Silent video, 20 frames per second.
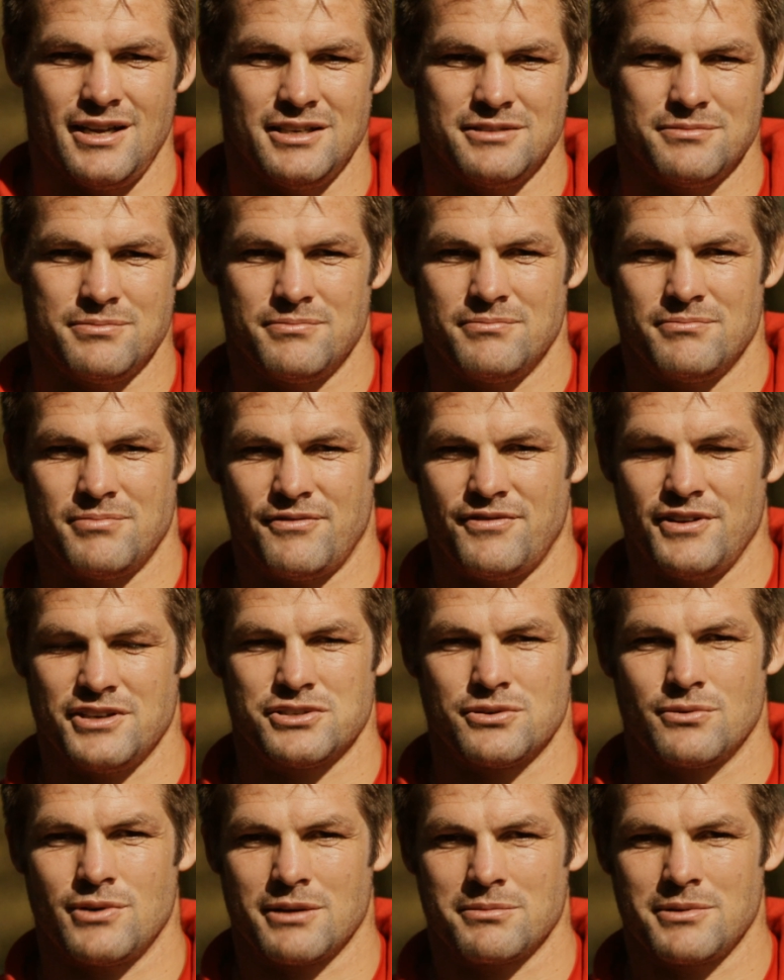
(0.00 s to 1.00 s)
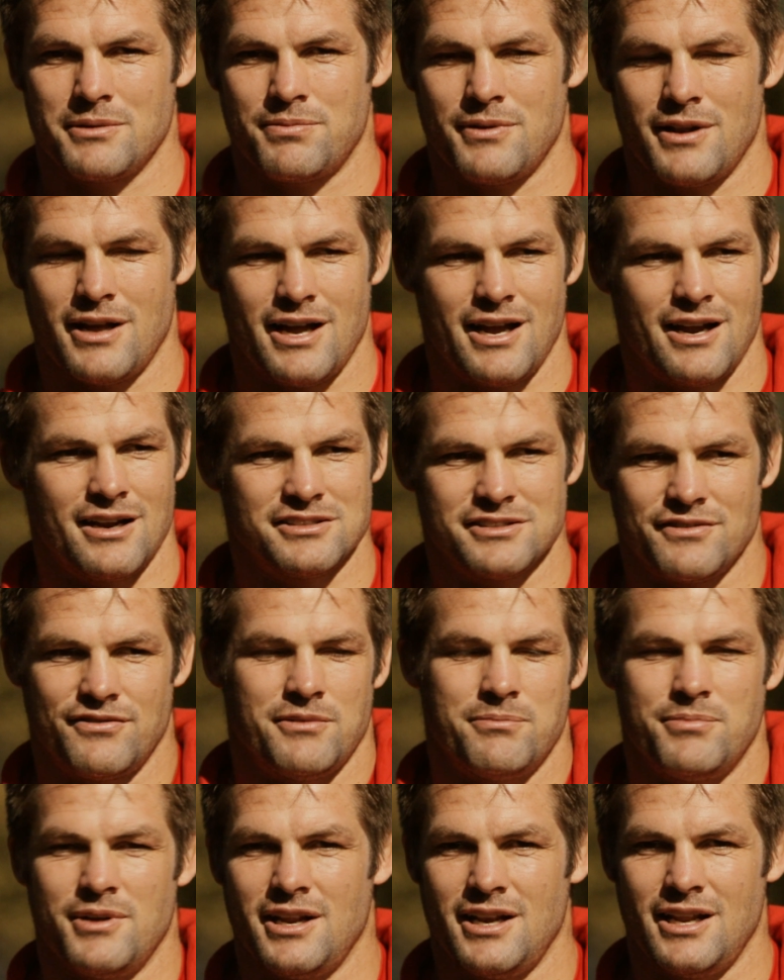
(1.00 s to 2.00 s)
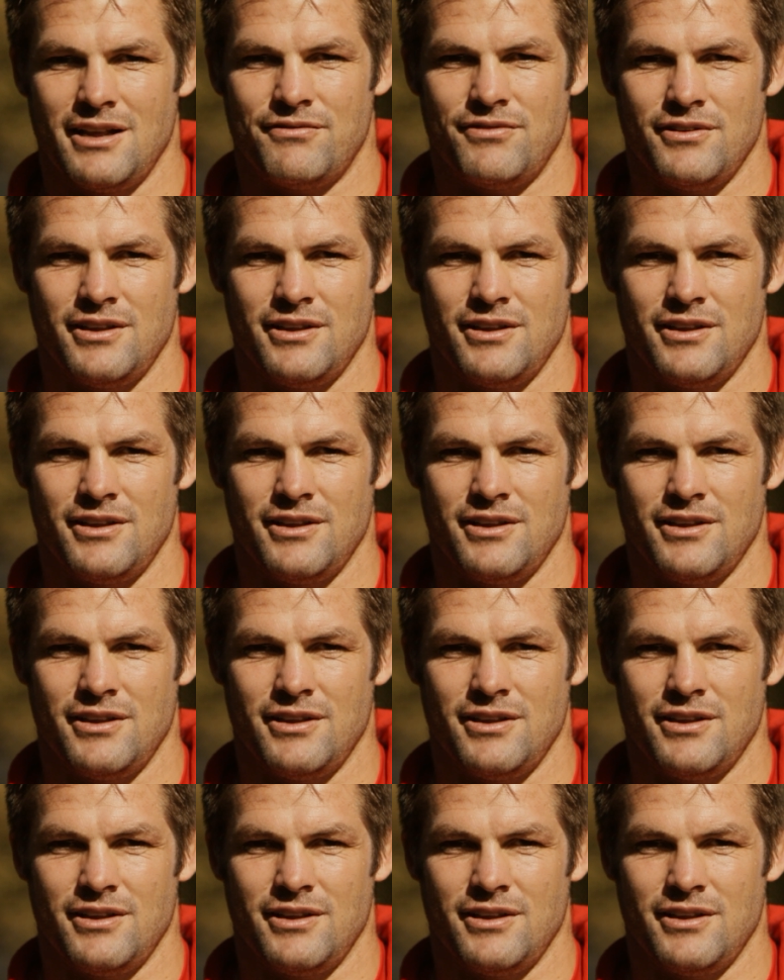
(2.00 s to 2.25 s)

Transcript: he's a professional rugby player as if he'd been here for